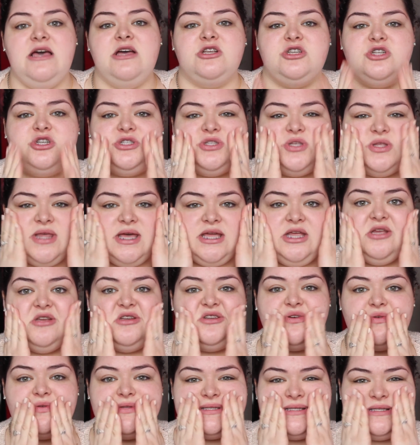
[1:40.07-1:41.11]
just so that you
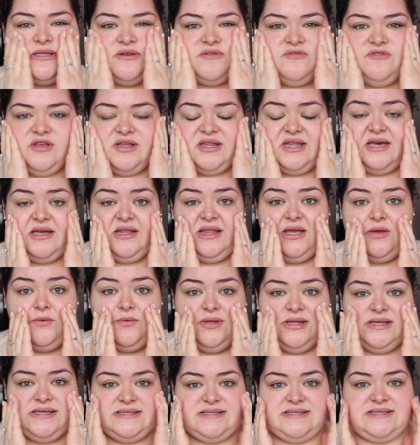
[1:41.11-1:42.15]
don't still feel that like
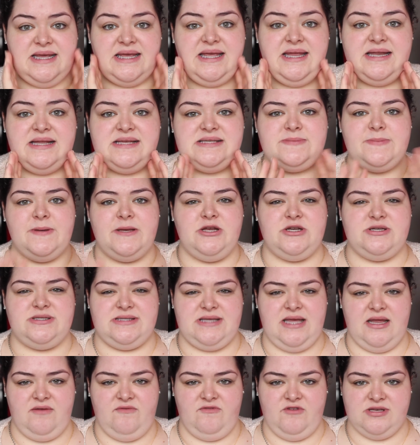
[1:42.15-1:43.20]
really stickiness, but your
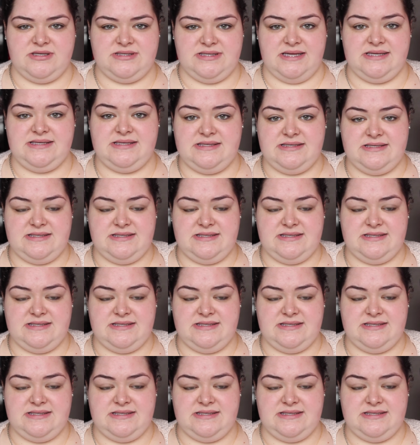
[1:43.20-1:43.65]
skin feels nice and